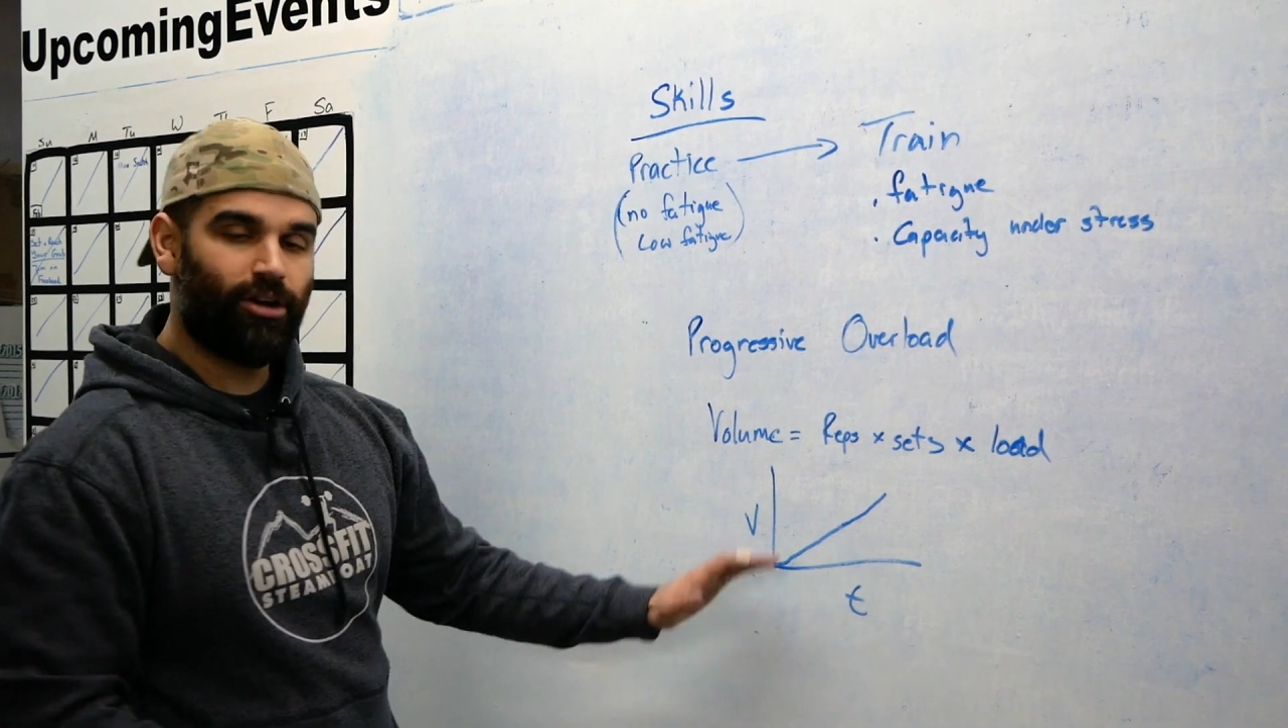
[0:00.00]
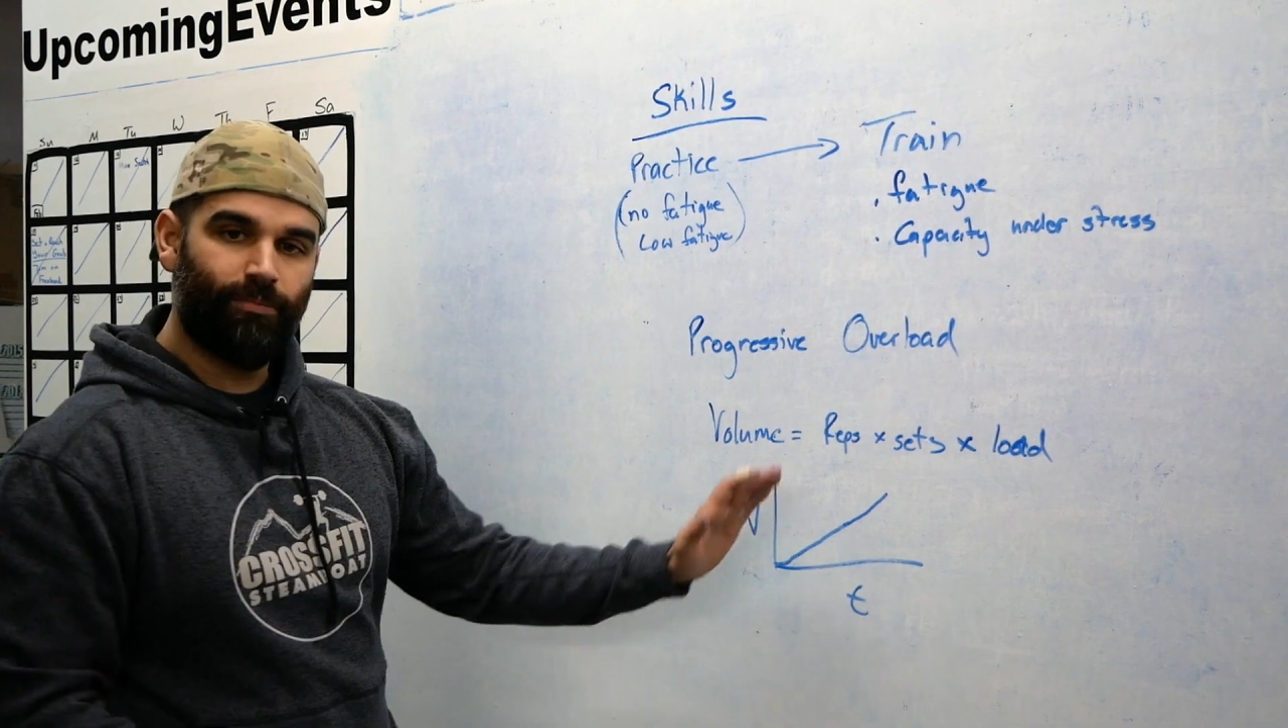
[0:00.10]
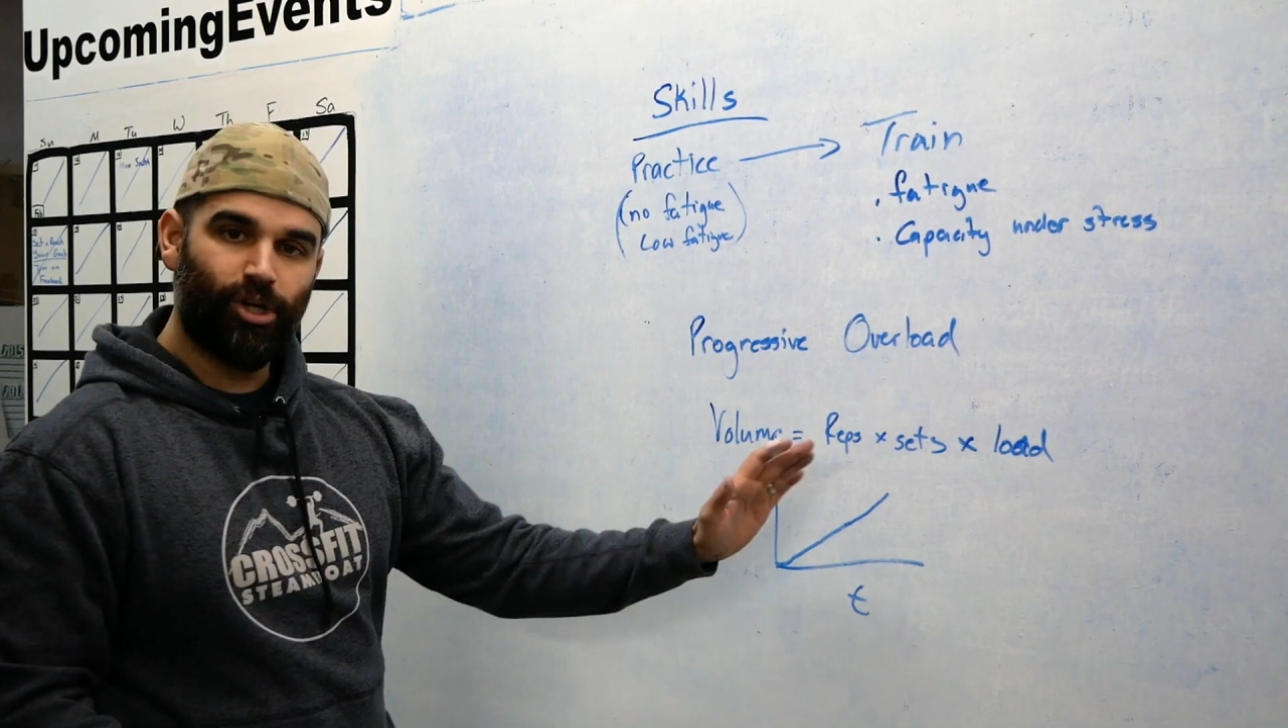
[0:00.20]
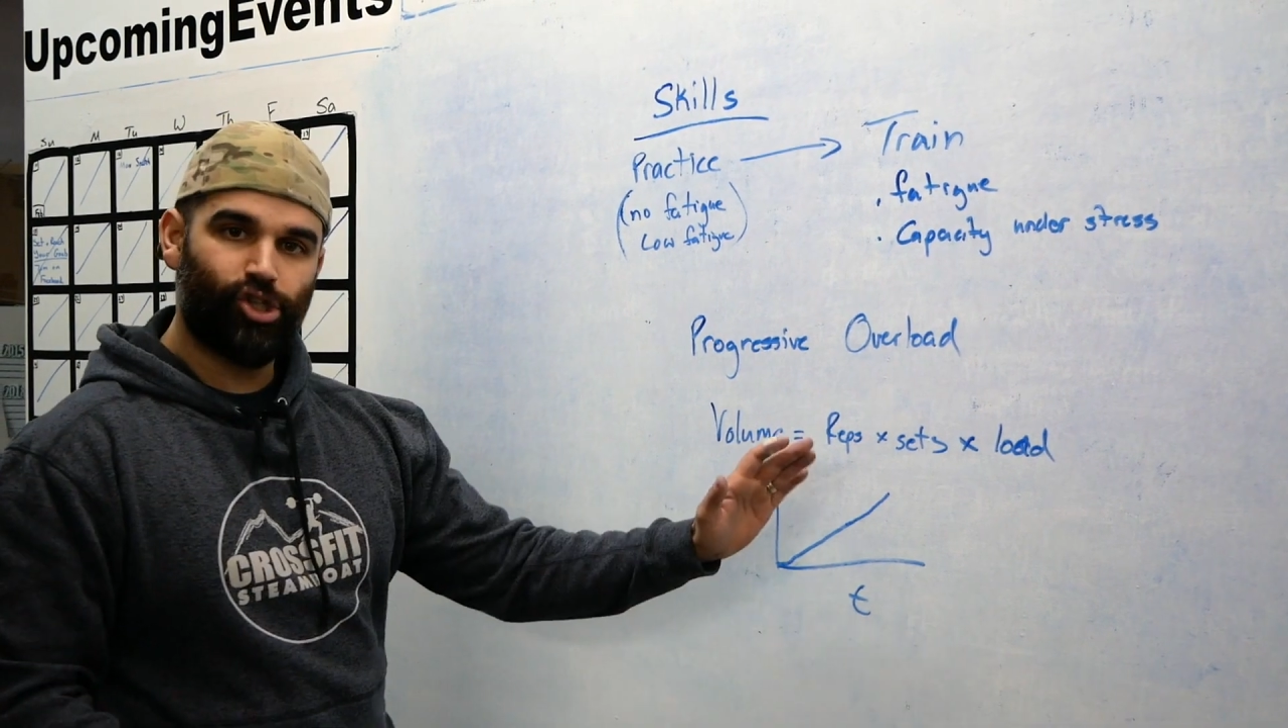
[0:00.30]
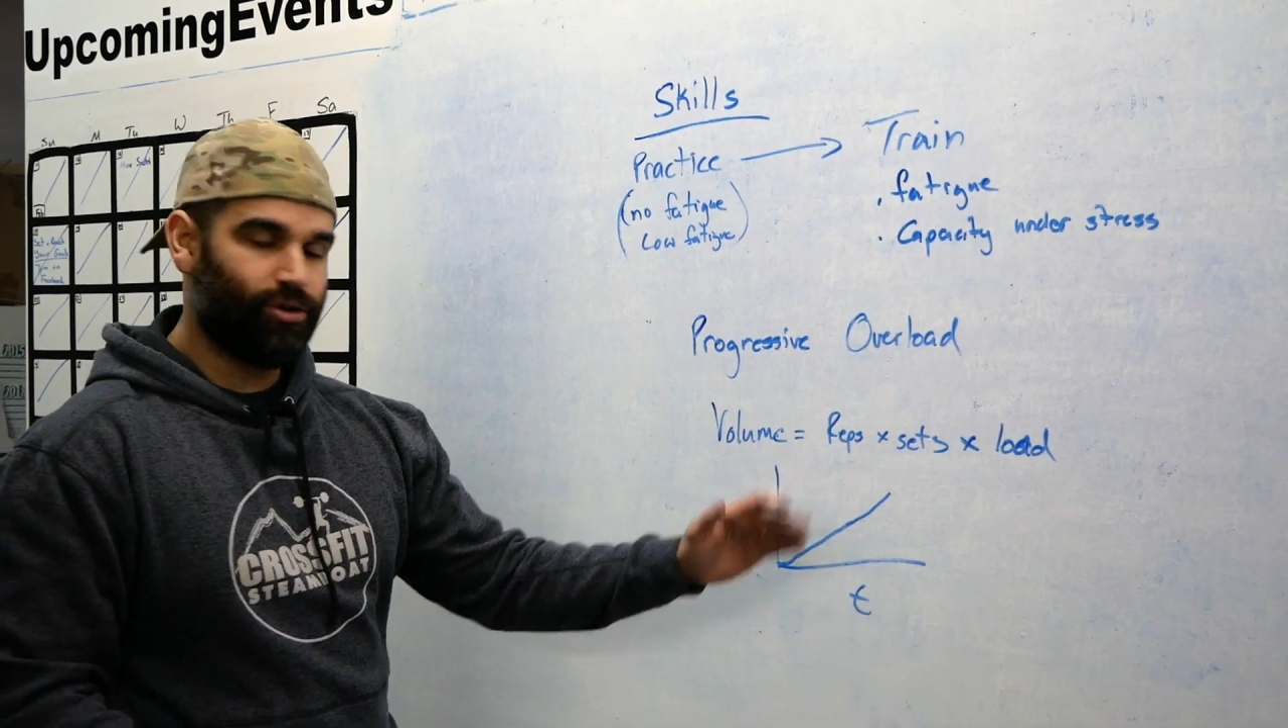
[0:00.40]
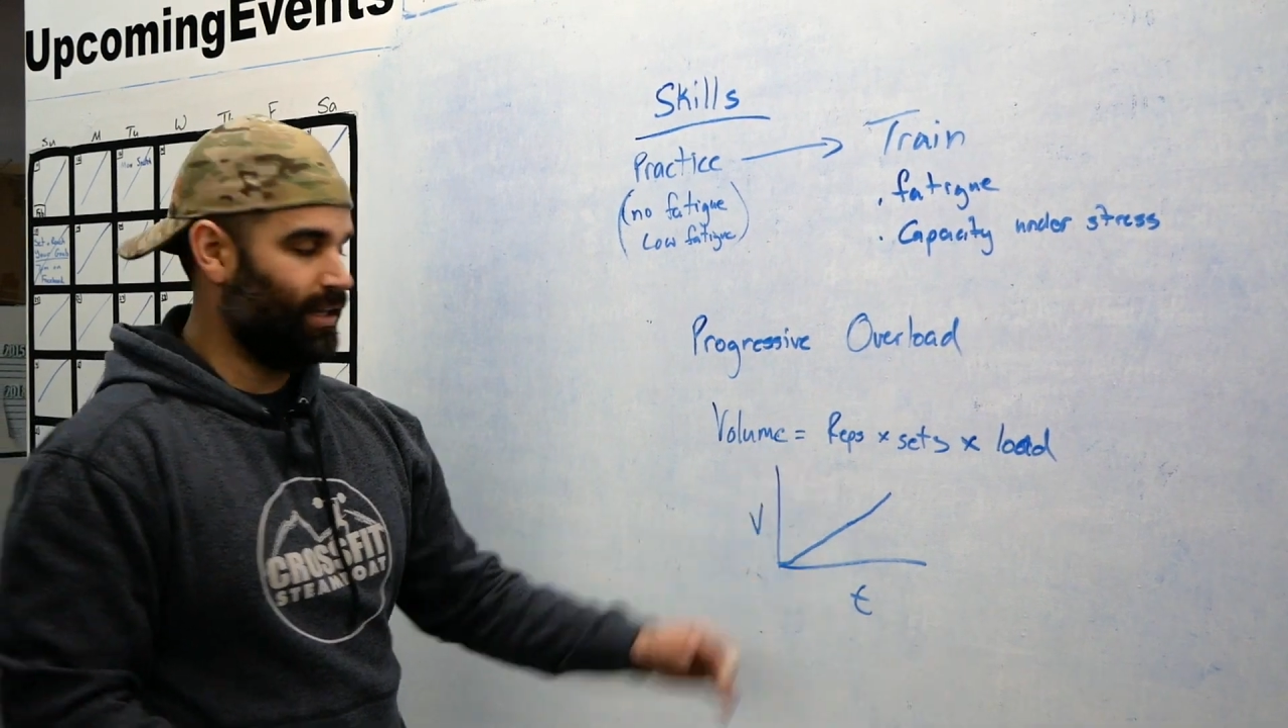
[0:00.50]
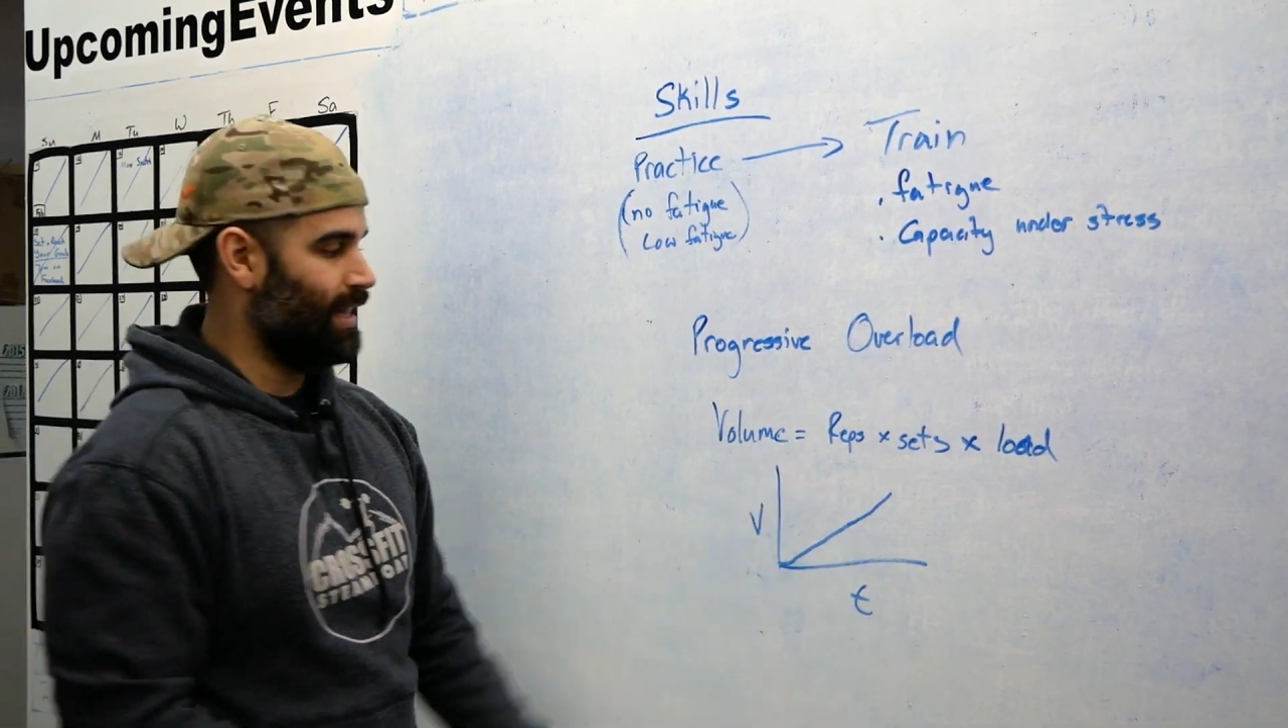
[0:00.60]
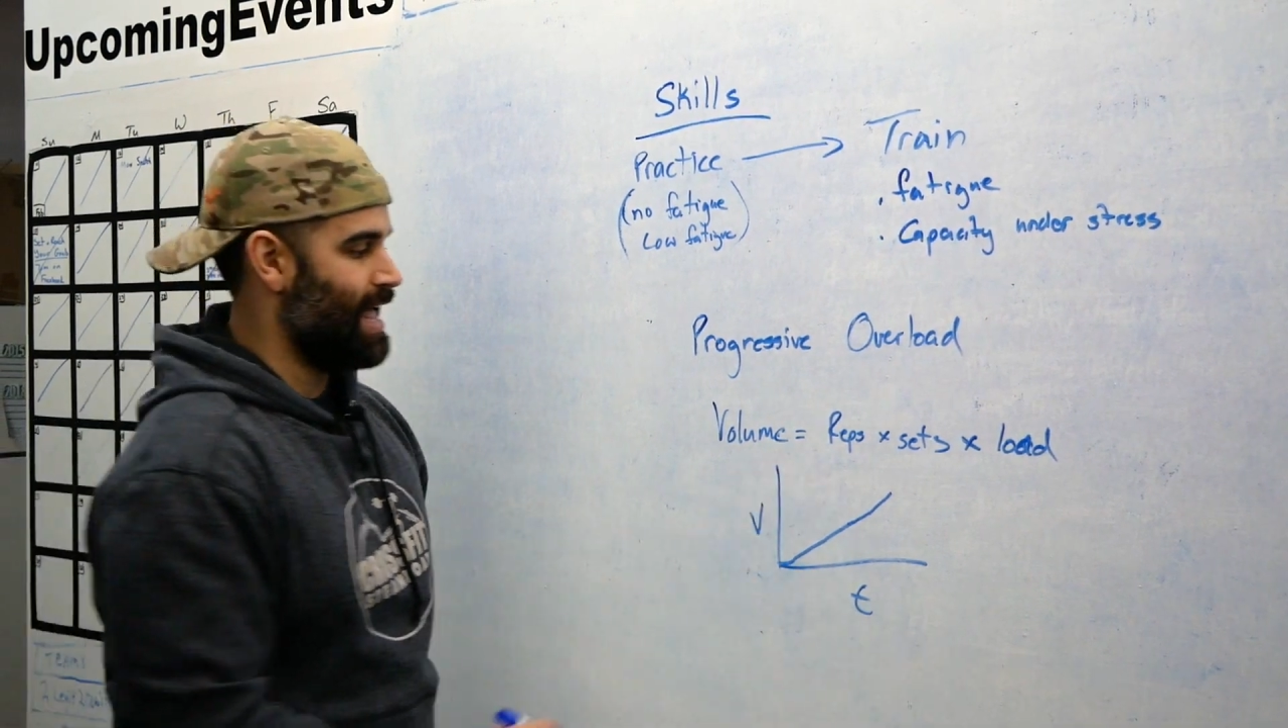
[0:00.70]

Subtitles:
gonna be a straight